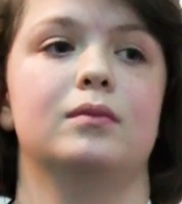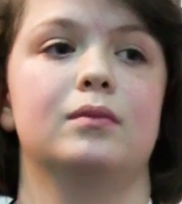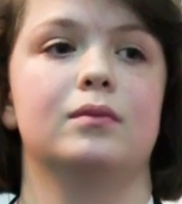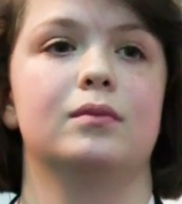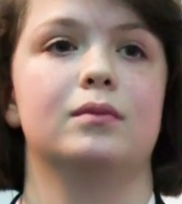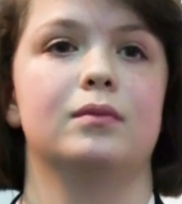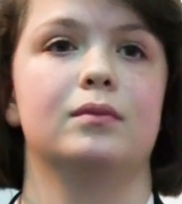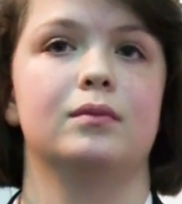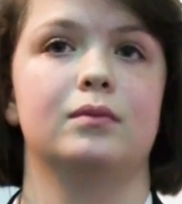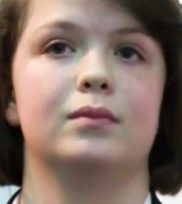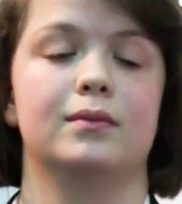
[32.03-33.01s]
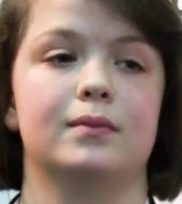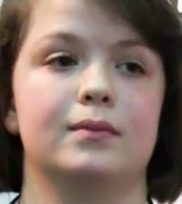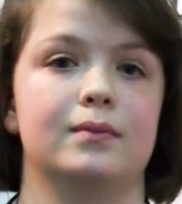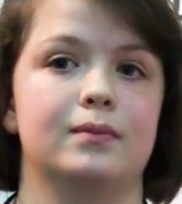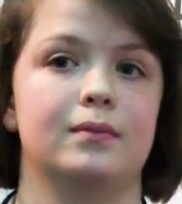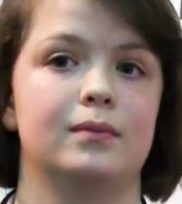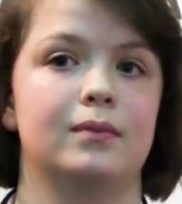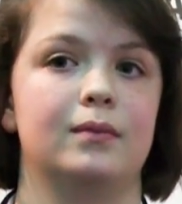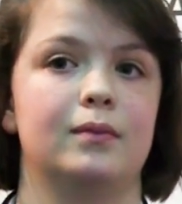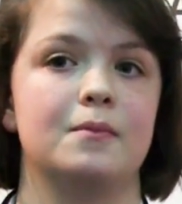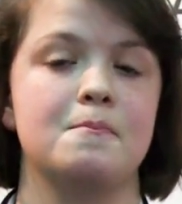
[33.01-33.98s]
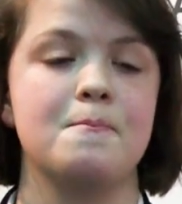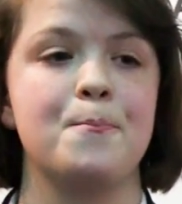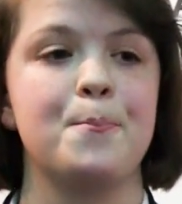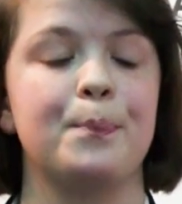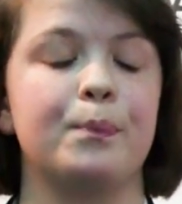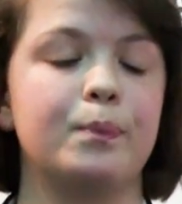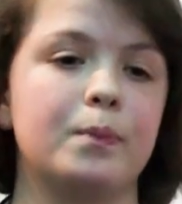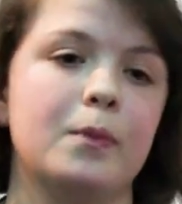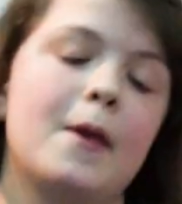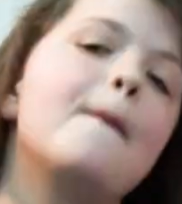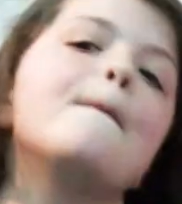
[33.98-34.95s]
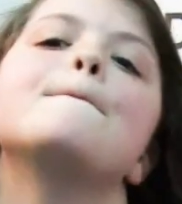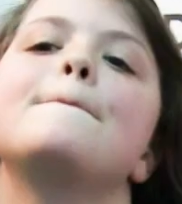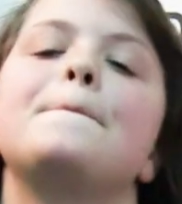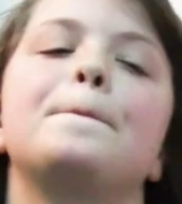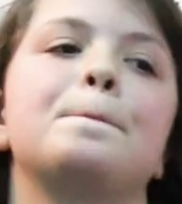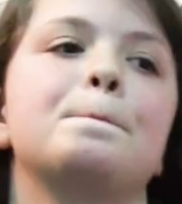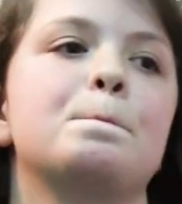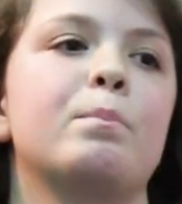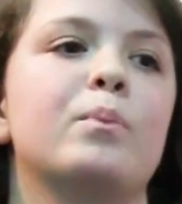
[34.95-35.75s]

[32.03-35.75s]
[no speech]